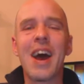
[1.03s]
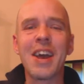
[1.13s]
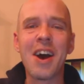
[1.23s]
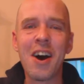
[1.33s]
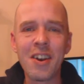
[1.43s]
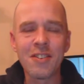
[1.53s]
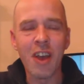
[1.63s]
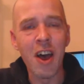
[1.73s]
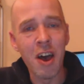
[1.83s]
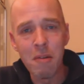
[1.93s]
Hi
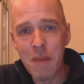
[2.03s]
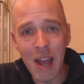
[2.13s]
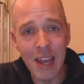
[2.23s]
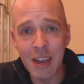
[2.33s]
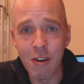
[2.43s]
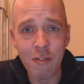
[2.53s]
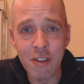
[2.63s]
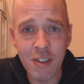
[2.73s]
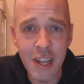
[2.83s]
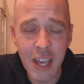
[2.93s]
guys, uh, Mel here
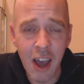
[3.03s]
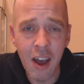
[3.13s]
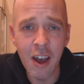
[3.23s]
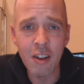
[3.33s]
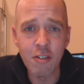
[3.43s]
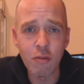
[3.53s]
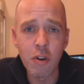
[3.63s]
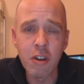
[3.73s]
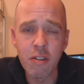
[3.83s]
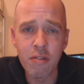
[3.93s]
obviously. I uh,
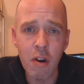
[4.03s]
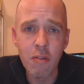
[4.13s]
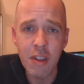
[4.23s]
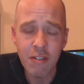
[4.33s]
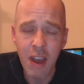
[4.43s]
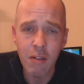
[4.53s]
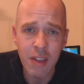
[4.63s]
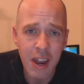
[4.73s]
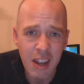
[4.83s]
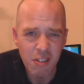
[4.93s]
just wanted to throw this
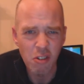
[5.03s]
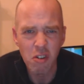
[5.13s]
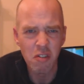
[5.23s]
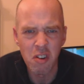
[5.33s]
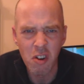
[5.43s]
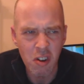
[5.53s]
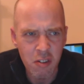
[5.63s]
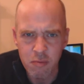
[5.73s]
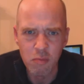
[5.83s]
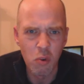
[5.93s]
out there. It's sort of a,
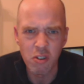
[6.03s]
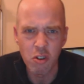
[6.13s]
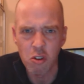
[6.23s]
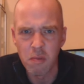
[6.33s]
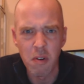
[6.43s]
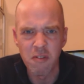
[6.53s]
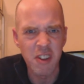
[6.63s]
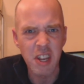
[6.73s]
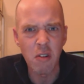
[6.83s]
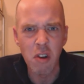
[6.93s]
a what do you call them, a
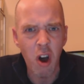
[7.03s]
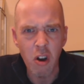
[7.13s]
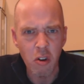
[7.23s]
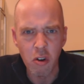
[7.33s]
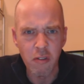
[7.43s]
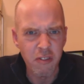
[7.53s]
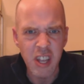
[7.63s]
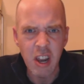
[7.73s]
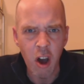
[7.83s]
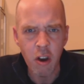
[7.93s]
video log or a
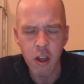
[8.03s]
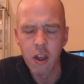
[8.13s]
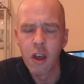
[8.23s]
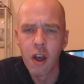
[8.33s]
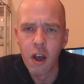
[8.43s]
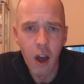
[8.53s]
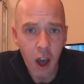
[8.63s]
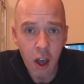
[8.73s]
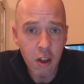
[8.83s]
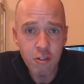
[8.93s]
vlog.
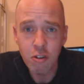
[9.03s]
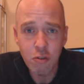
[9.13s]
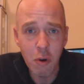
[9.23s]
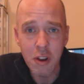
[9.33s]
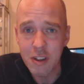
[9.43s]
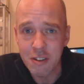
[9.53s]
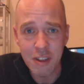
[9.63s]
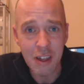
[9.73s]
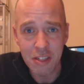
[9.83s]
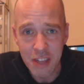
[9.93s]
Uh, just wanted to
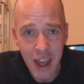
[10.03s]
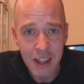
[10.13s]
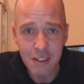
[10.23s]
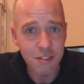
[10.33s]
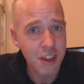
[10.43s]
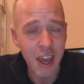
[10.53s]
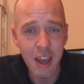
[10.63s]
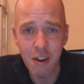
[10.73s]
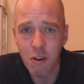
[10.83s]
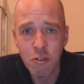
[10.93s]
say thanks,
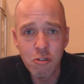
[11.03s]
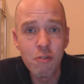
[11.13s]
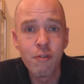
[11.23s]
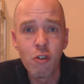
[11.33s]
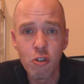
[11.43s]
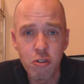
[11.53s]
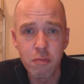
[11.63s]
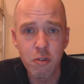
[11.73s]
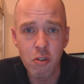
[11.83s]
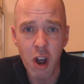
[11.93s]
yeah, 104
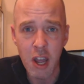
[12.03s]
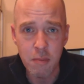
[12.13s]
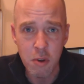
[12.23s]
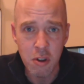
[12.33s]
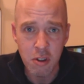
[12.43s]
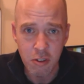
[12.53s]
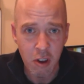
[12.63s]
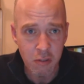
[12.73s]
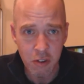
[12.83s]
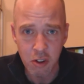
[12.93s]
subscribers,
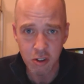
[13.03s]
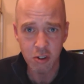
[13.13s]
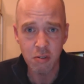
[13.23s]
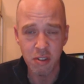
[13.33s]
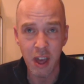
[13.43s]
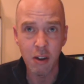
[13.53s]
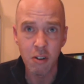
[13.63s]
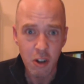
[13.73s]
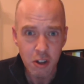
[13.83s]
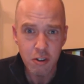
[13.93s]
over
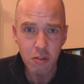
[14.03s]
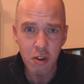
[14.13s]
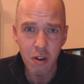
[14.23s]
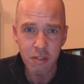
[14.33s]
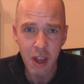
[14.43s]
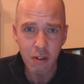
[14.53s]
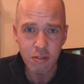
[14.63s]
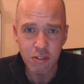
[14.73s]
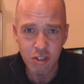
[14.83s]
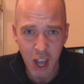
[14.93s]

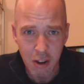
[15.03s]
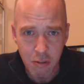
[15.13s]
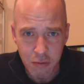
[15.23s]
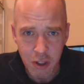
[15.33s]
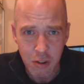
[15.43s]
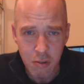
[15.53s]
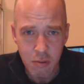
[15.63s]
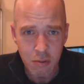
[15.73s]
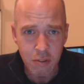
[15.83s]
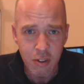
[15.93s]
2,500 channel
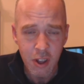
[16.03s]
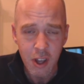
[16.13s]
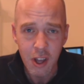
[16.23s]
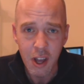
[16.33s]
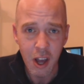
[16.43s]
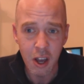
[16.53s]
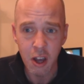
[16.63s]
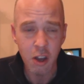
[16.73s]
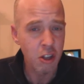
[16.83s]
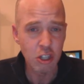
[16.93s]
views,
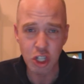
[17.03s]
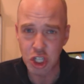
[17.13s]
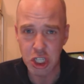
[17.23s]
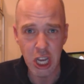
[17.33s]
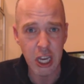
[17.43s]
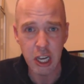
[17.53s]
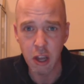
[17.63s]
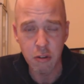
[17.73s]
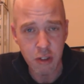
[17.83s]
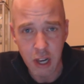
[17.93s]
uh, shared
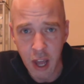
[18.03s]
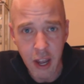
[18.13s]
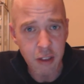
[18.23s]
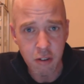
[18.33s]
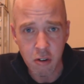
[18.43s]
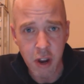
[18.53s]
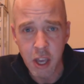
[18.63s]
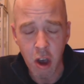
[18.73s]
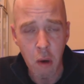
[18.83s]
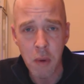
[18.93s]
loads of likes and
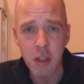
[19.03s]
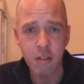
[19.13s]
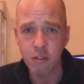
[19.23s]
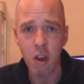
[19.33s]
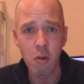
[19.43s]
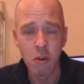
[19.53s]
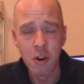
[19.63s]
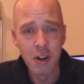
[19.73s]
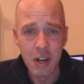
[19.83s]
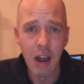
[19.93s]
great comments, so
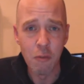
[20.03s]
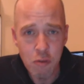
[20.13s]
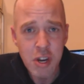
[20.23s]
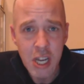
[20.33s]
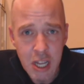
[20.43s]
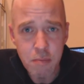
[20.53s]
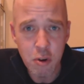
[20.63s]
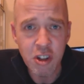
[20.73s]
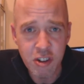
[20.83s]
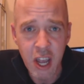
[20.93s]
I really
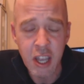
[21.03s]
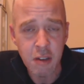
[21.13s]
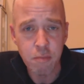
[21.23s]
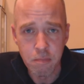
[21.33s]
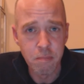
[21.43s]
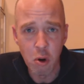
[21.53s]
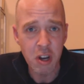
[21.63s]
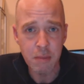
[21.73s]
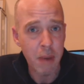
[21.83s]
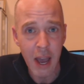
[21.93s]
appreciate you
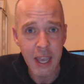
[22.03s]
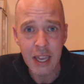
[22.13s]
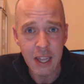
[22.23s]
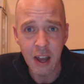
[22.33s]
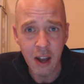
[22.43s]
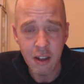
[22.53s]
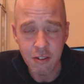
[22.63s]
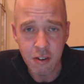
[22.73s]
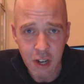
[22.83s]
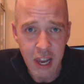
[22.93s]
putting it back in,
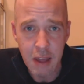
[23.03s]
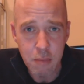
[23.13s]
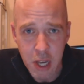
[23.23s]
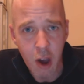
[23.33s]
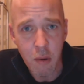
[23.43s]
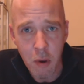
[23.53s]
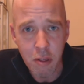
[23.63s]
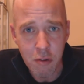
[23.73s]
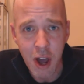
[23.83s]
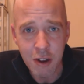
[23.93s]
guys, and letting me know I'm
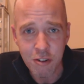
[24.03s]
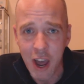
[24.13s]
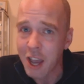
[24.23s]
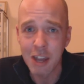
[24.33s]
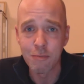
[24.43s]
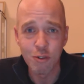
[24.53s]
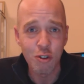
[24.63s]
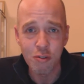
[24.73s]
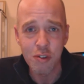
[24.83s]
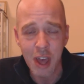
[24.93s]
on the right track and I'm
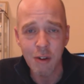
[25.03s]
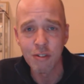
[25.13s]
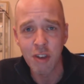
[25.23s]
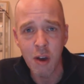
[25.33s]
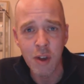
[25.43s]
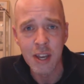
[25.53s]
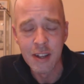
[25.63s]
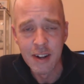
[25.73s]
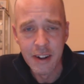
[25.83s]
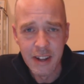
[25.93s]
chuffed with how it's going.